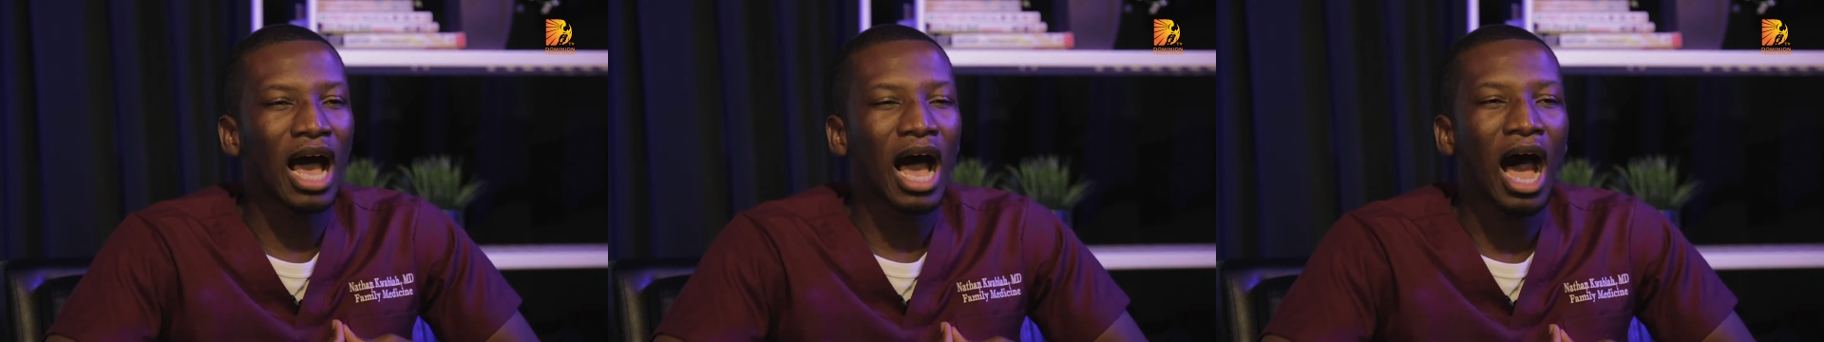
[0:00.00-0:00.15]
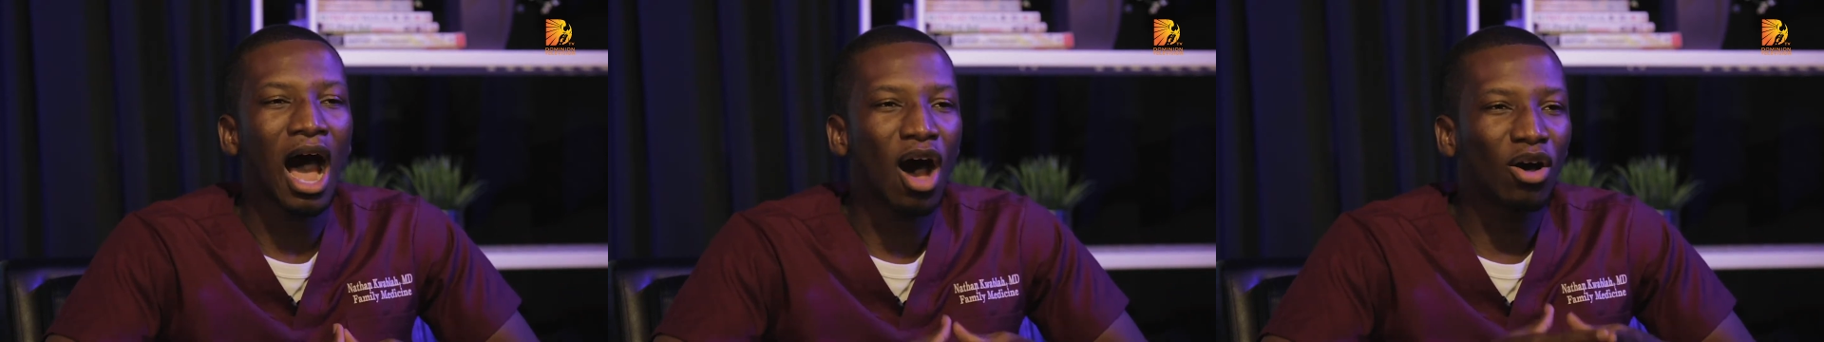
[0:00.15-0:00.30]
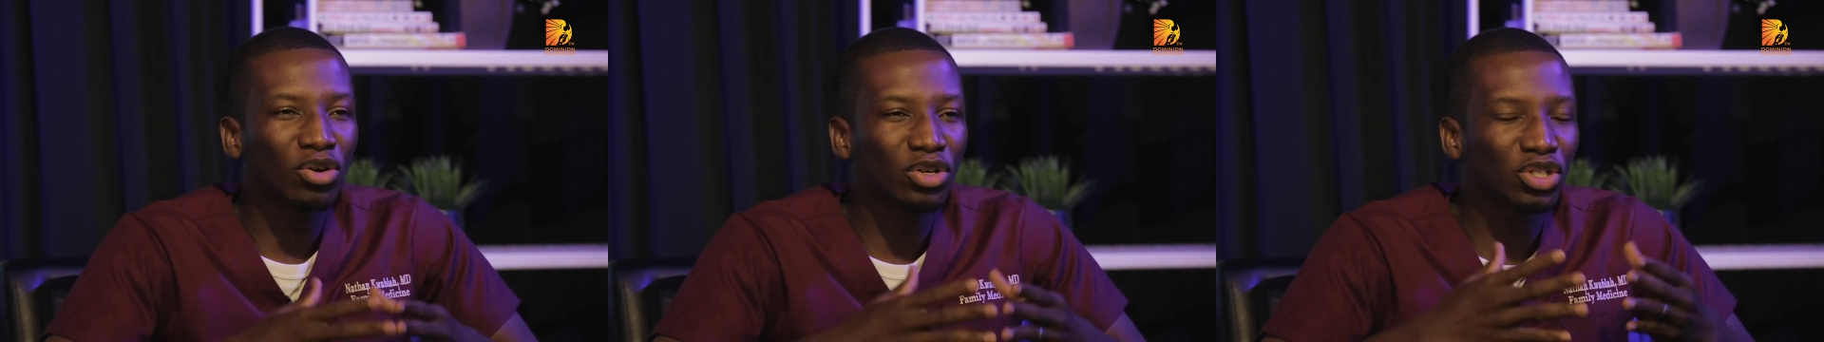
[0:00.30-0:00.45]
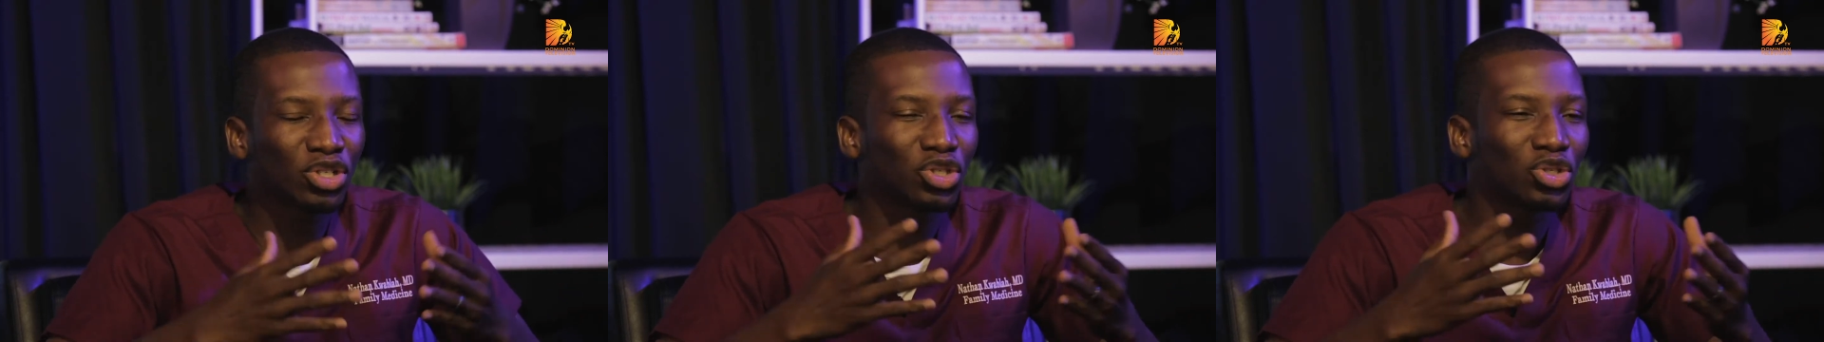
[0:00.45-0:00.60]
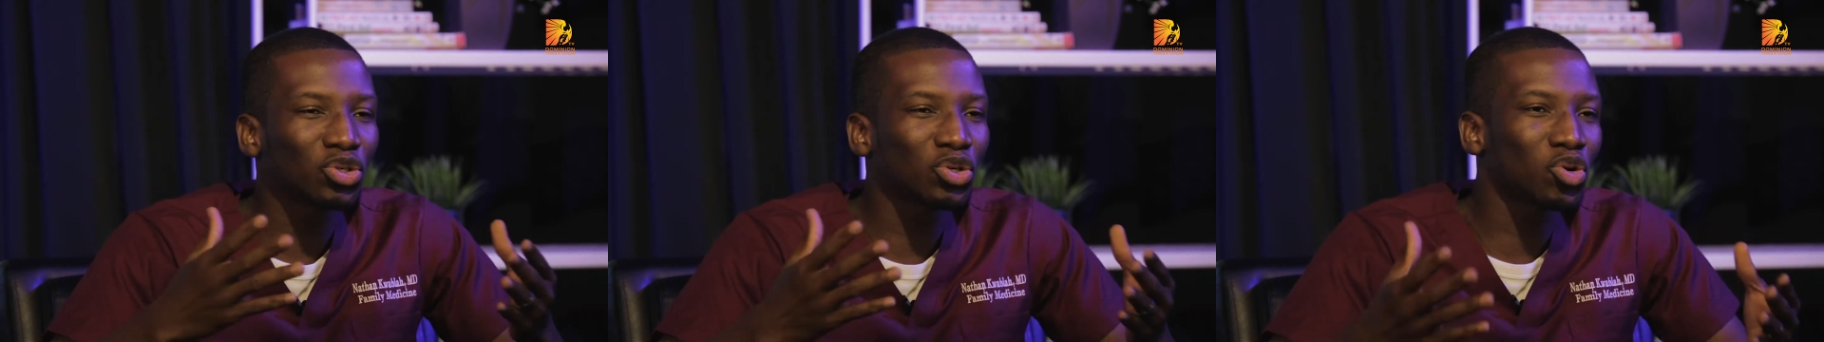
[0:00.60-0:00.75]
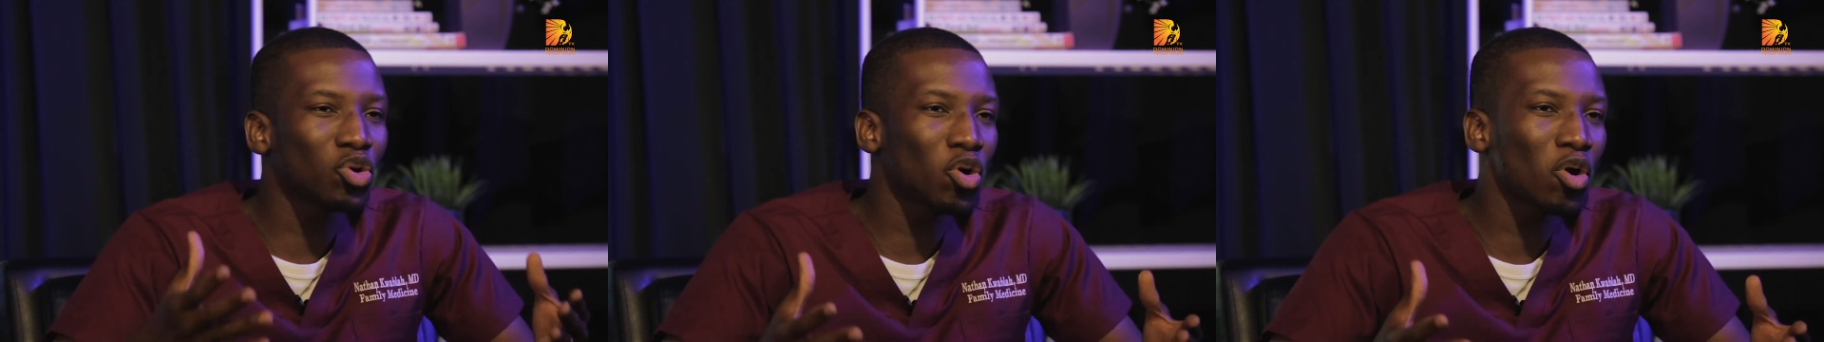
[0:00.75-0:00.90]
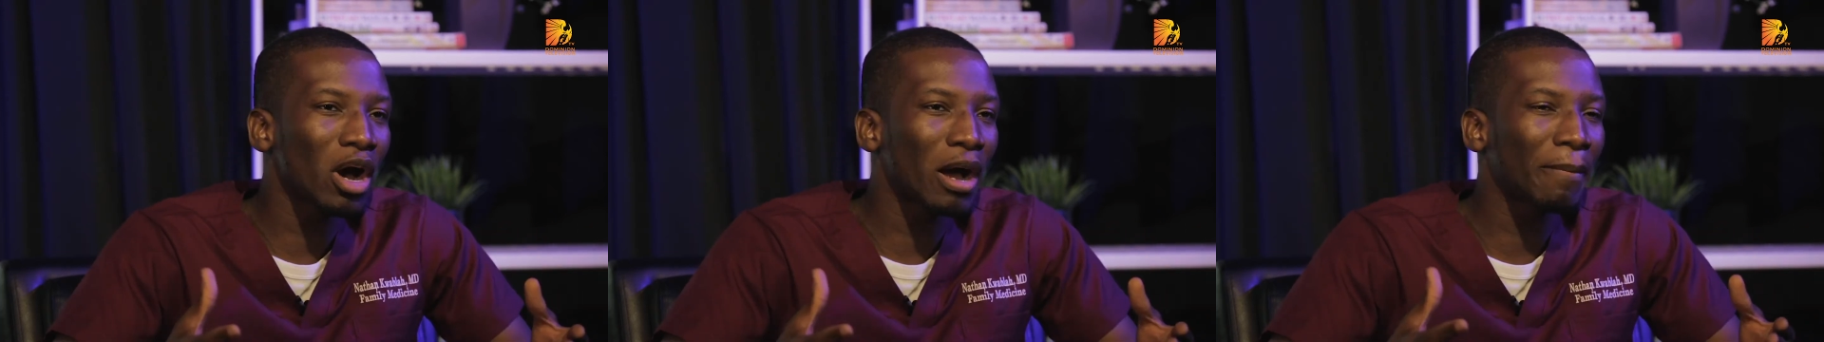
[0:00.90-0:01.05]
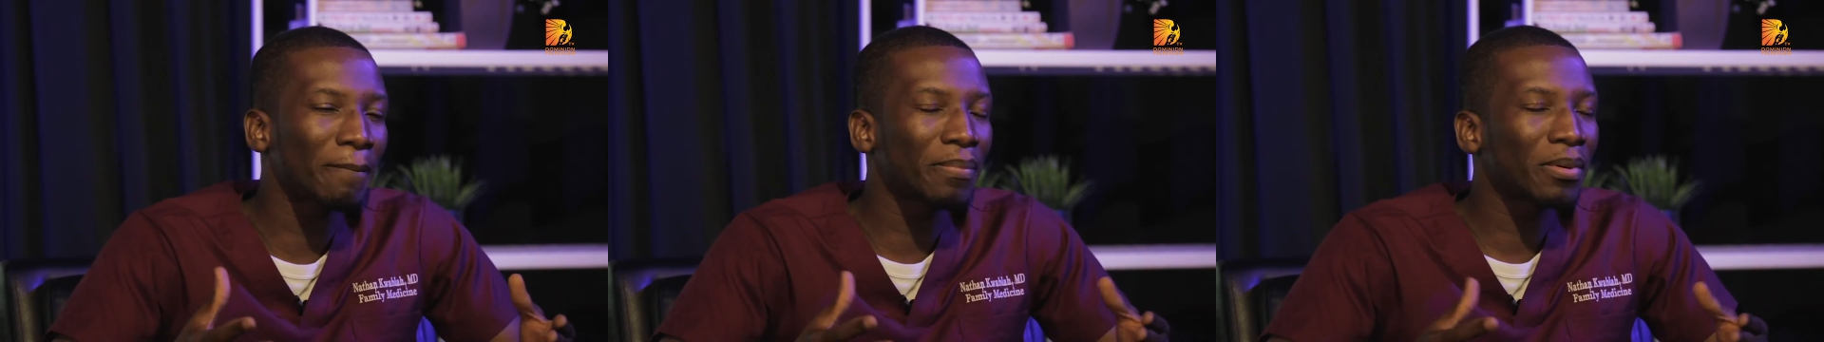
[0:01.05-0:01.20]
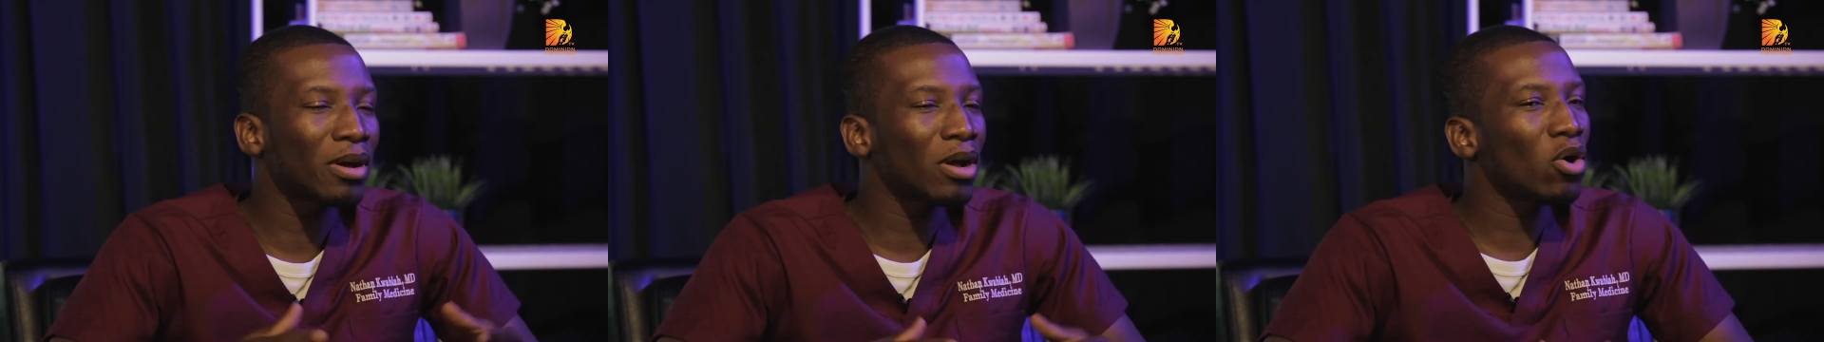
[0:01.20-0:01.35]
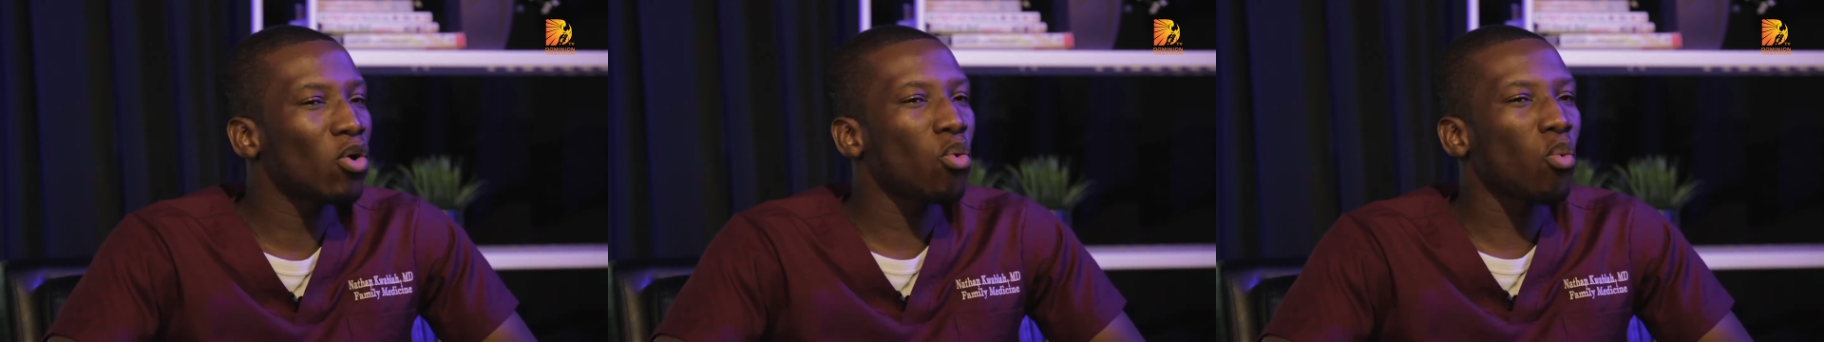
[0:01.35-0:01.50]
How did you grow
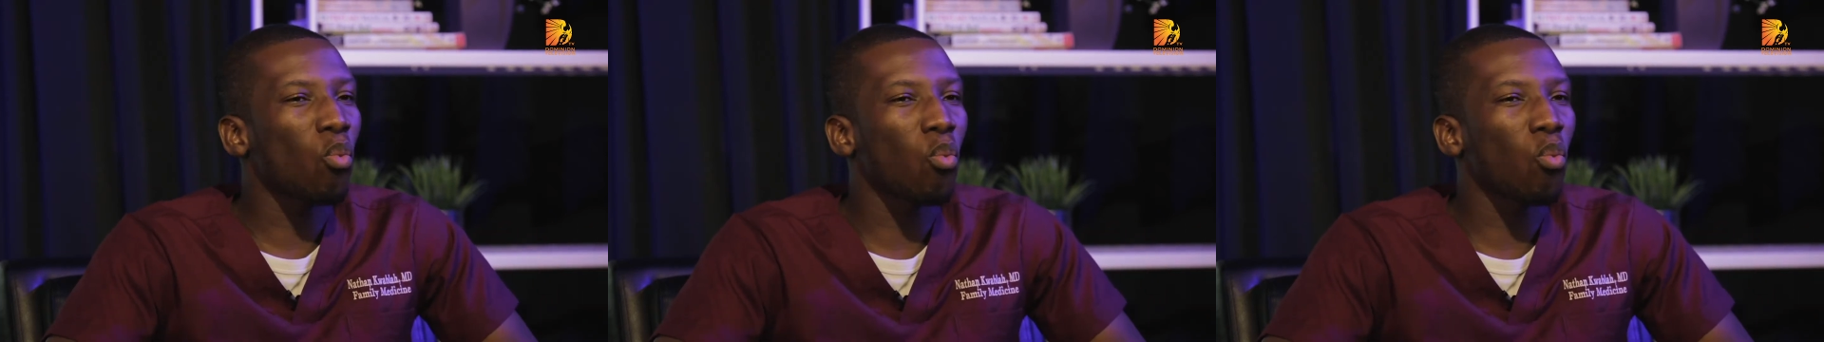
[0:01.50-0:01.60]
up?